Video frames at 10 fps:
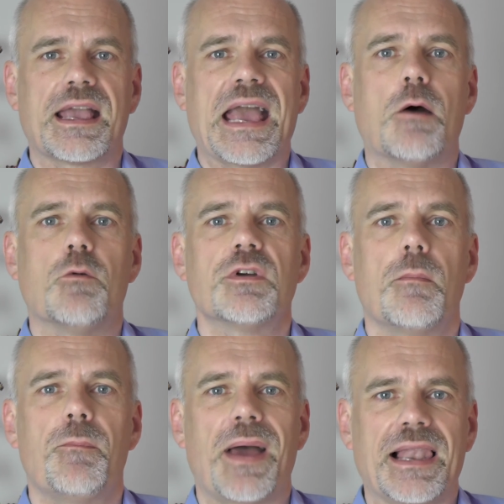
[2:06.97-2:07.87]

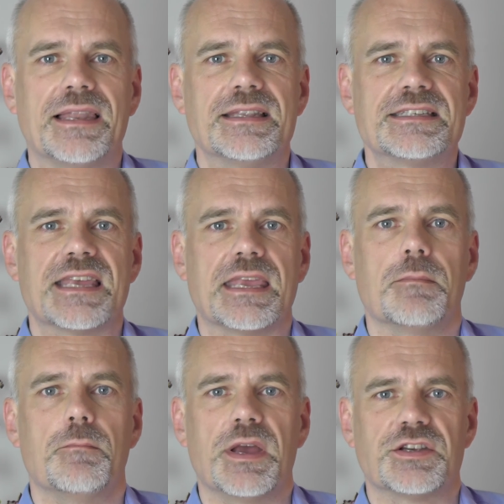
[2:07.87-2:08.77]
counterbalancing
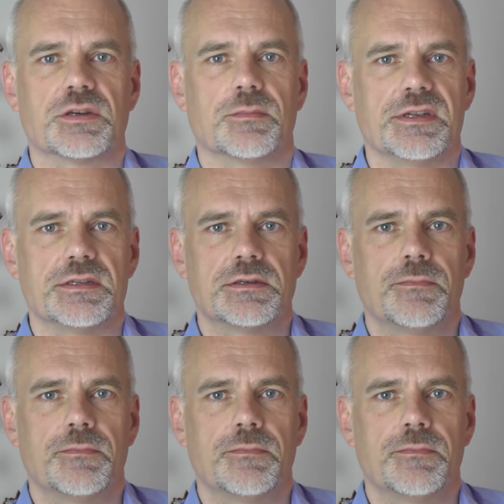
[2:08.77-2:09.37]
measurement.